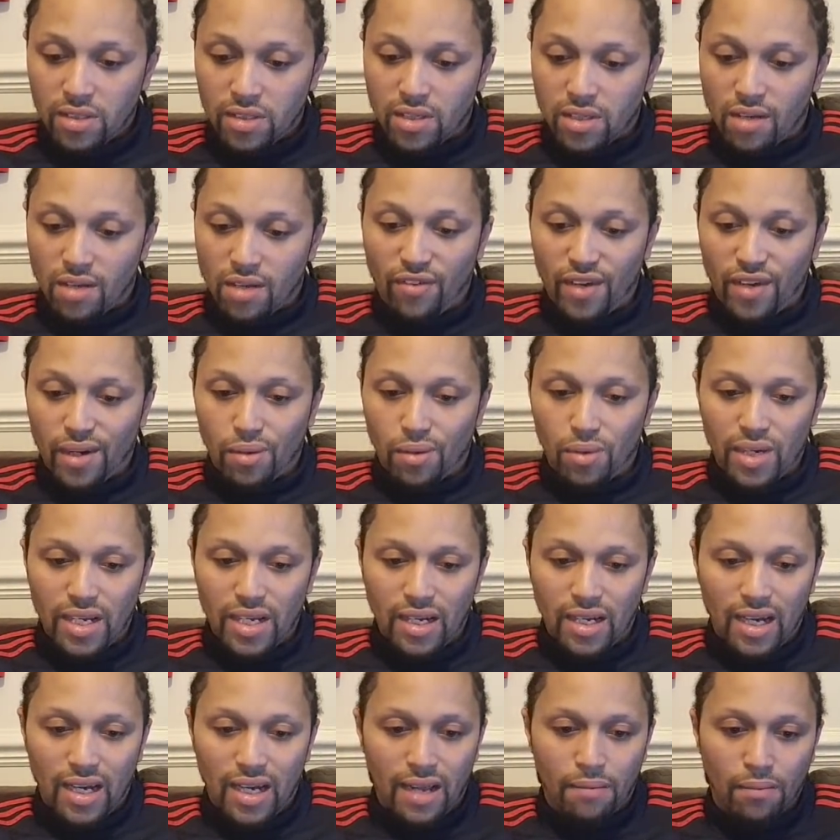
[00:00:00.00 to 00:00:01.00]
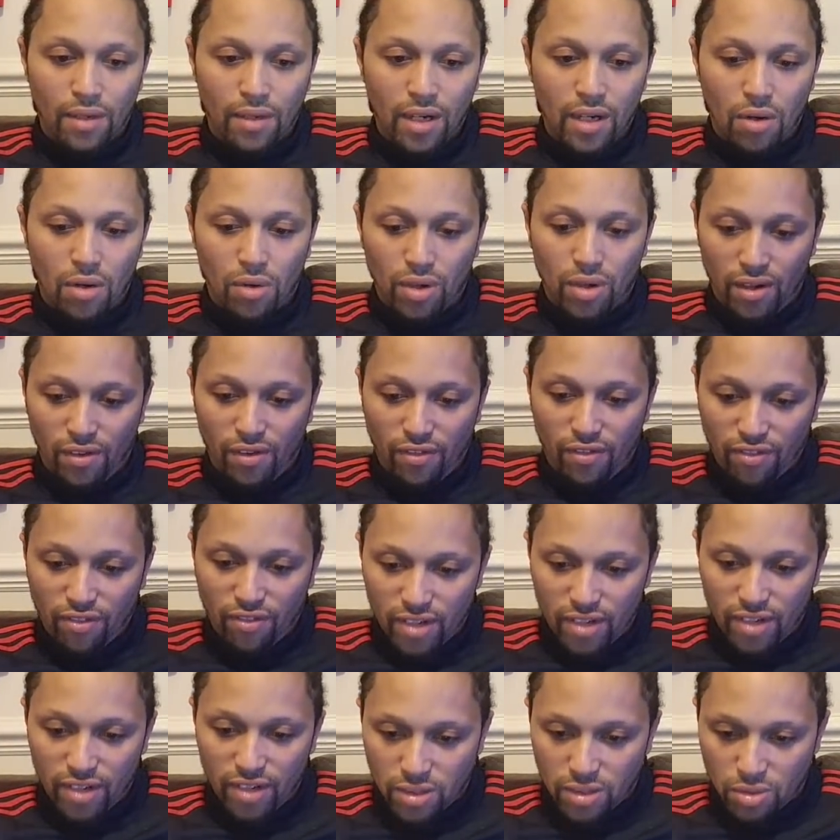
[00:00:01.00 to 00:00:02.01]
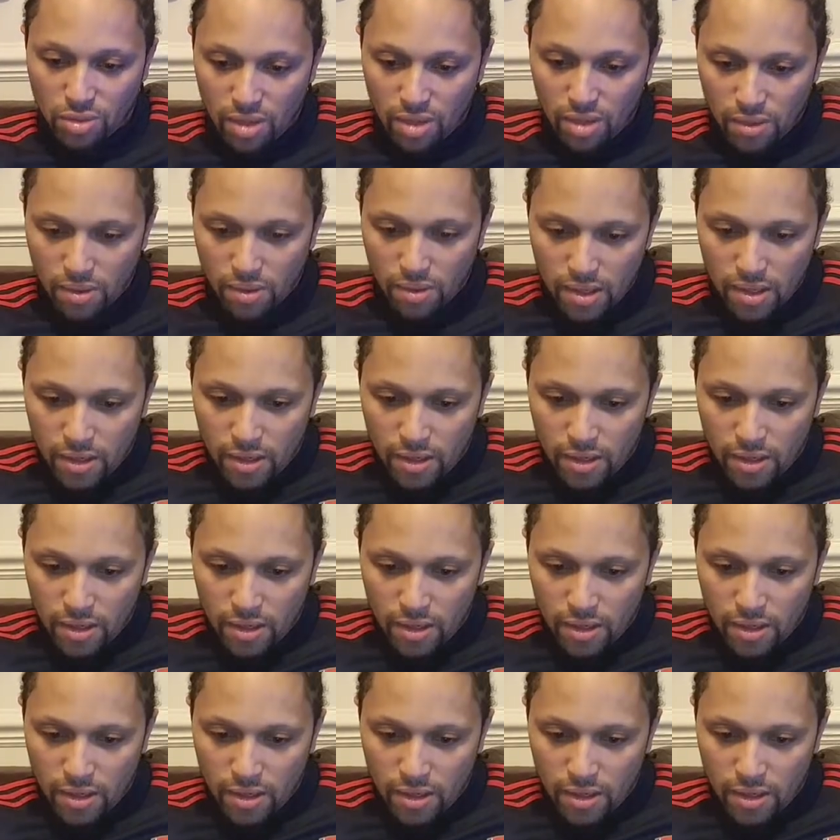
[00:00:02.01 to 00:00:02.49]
To think we let him go on a free as well.